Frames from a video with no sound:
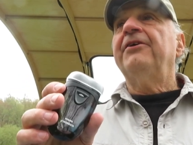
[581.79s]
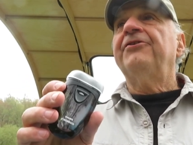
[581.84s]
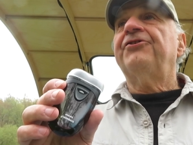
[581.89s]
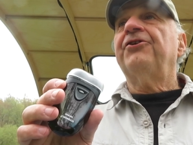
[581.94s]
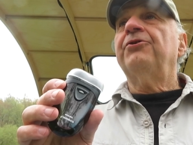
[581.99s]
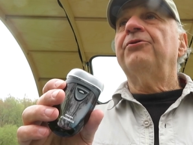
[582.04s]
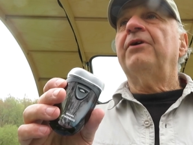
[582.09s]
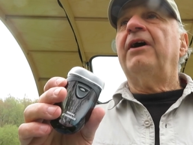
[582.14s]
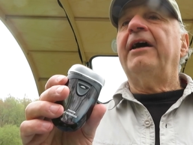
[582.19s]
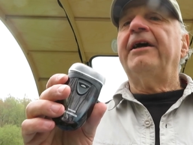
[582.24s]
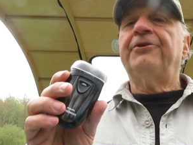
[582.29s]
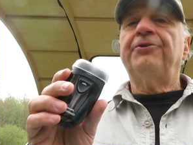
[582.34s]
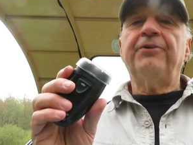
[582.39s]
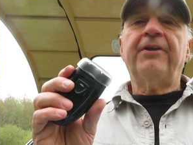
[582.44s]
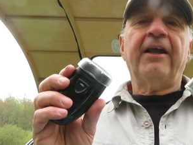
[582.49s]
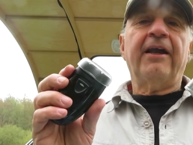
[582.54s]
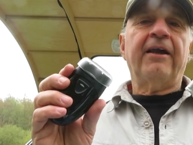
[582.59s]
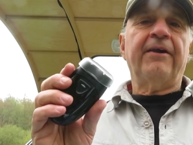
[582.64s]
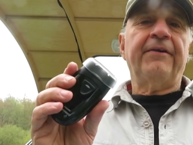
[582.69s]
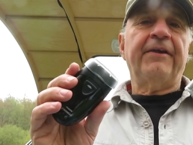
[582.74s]
So I
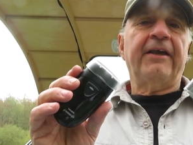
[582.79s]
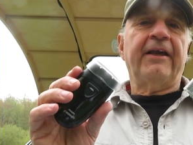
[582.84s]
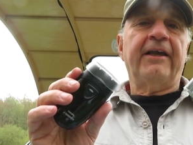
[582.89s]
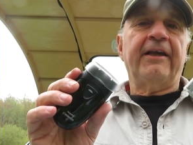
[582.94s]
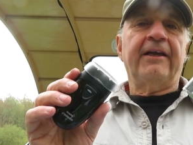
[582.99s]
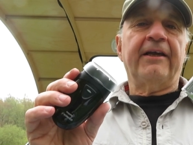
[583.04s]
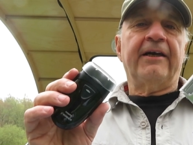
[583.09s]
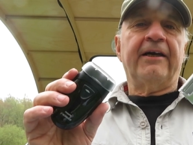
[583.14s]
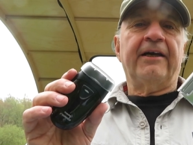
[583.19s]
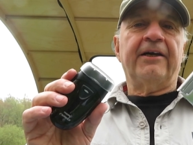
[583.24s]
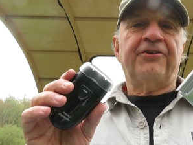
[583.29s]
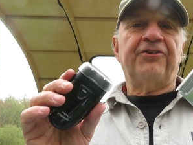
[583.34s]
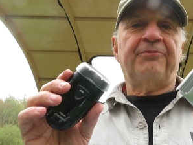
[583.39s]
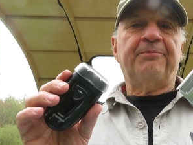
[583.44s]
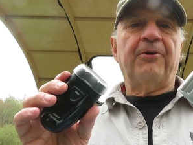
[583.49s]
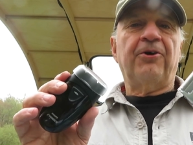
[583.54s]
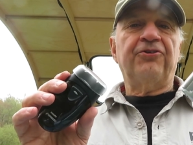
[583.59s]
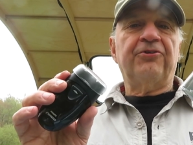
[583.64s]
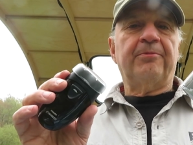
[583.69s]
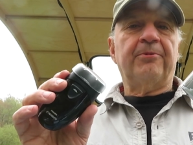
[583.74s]
do carry a, uh, a,
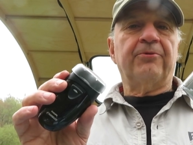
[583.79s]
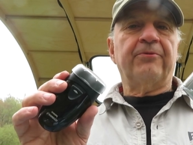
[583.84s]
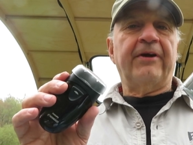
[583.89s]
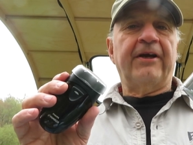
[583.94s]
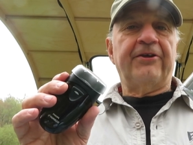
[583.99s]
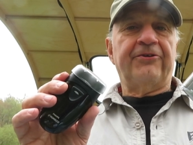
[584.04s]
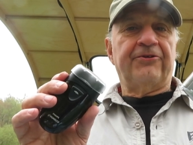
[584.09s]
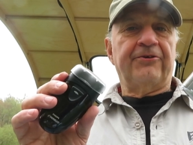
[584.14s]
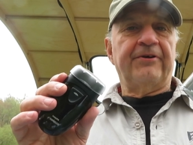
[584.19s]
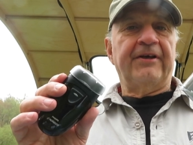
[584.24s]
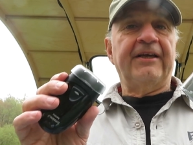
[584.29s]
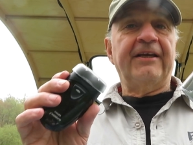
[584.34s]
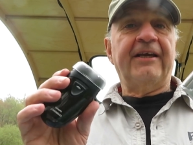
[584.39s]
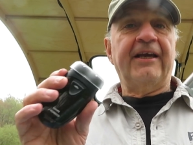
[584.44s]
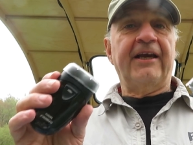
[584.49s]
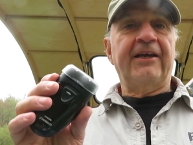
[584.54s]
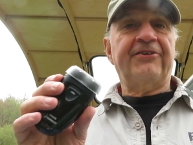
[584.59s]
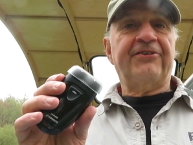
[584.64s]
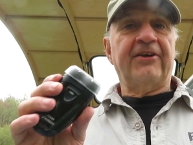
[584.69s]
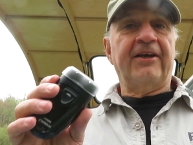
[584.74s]
disposable razor in
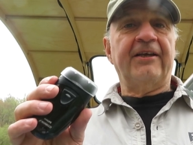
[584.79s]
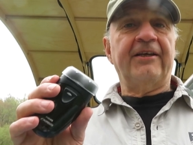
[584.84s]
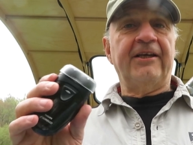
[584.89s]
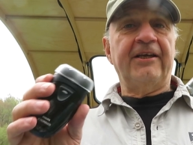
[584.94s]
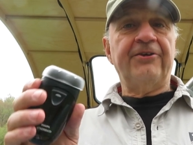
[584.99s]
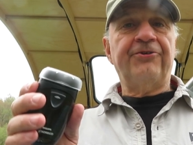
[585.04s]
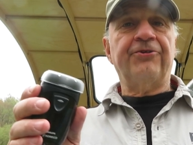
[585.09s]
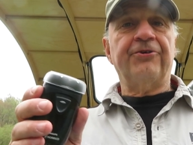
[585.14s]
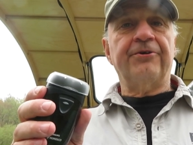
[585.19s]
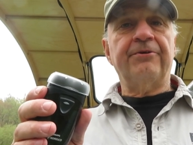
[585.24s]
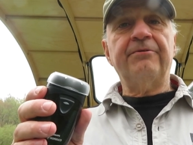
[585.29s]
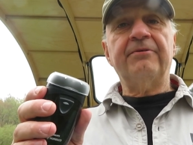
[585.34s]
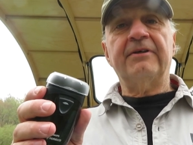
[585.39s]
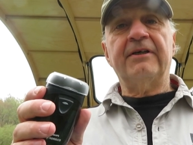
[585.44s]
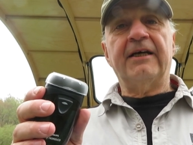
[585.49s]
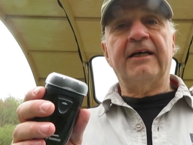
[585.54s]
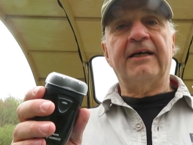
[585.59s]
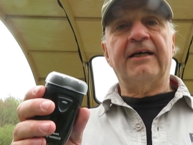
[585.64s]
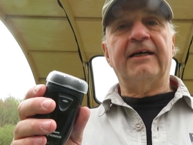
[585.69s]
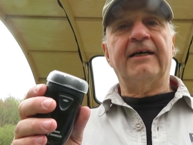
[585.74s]
case I need to,
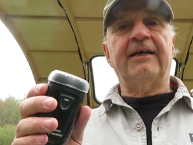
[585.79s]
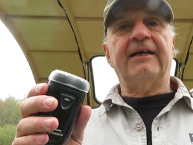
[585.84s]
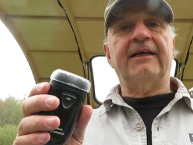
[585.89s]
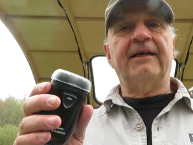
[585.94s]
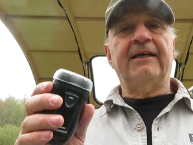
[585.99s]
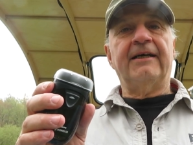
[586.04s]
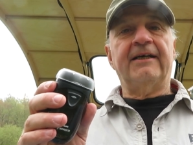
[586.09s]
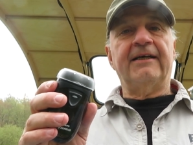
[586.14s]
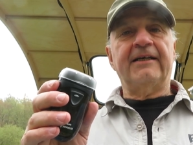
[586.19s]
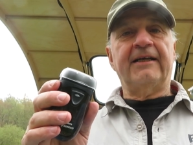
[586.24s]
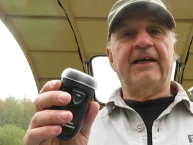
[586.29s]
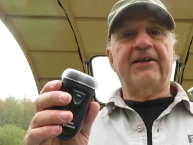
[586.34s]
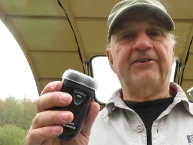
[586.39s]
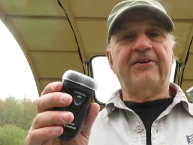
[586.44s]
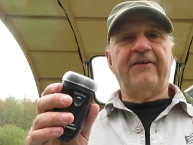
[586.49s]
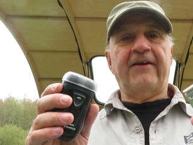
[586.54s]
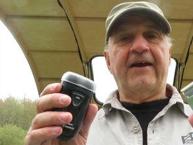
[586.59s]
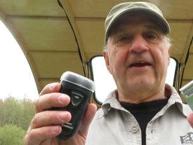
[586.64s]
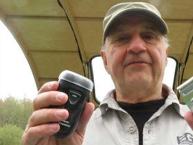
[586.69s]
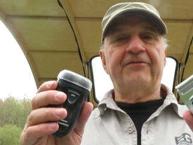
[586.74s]
uh, in
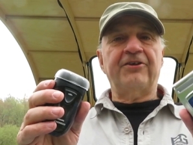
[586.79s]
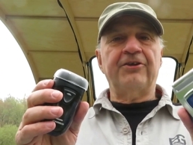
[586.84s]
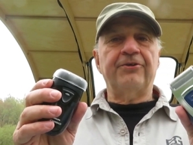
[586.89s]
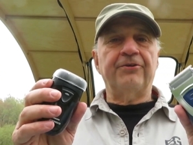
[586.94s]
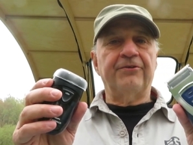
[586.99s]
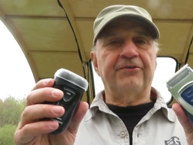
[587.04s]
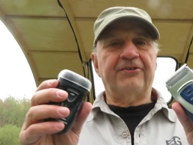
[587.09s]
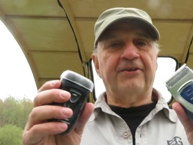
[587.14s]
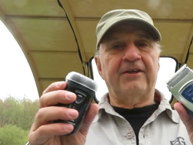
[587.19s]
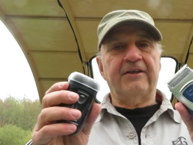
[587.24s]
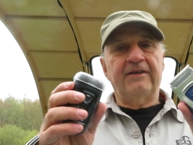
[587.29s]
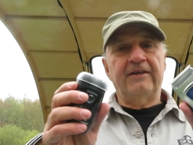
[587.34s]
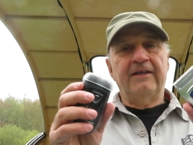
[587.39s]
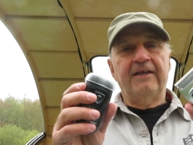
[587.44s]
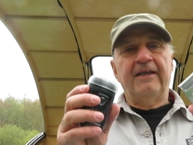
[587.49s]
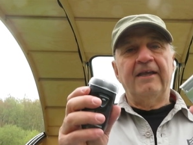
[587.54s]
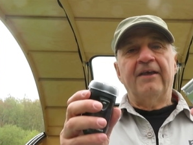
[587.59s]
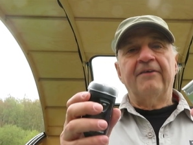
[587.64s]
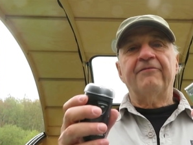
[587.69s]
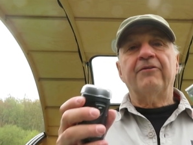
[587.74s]
case I have to use it.
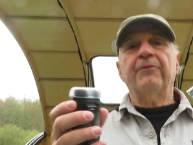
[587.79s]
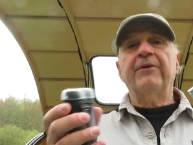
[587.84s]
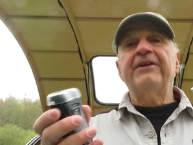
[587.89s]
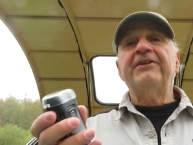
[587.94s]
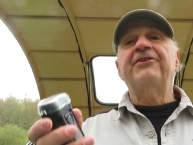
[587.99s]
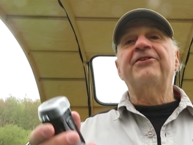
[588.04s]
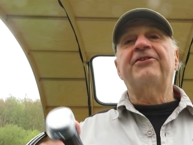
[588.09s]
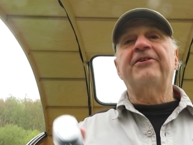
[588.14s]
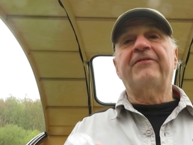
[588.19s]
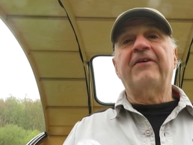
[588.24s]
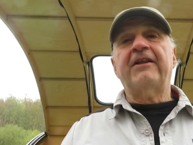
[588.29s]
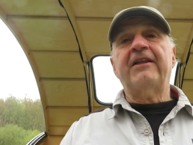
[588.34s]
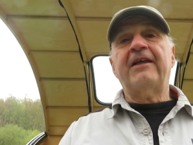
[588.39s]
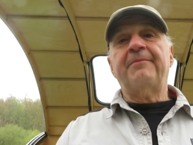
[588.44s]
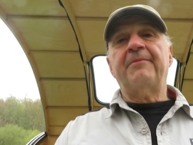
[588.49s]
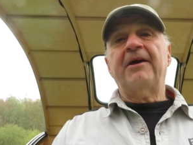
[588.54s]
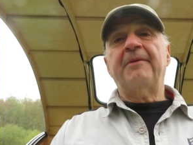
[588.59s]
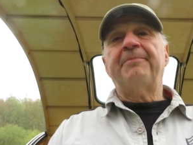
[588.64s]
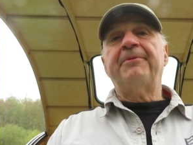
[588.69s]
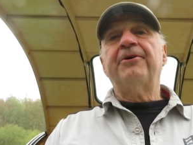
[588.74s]
For instance, if I
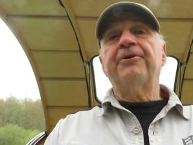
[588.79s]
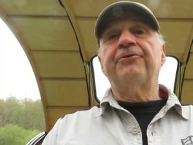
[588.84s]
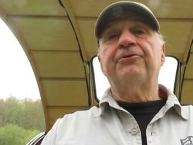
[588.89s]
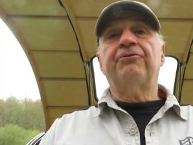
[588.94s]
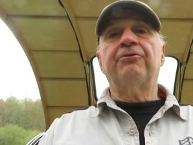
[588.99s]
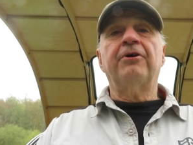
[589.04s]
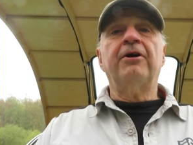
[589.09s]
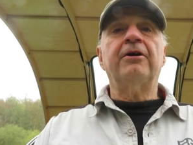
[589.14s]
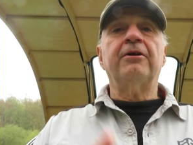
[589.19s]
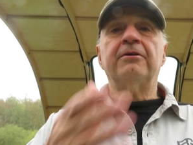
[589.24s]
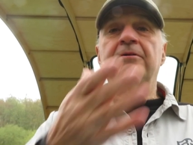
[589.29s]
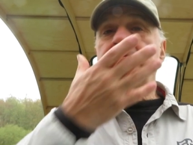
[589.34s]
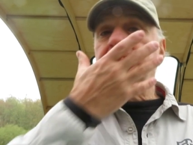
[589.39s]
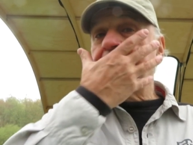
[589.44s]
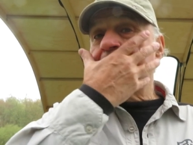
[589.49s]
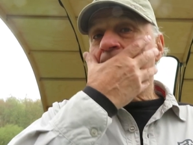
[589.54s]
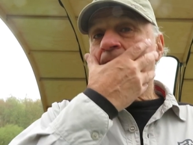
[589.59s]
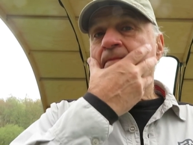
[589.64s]
let my beard grow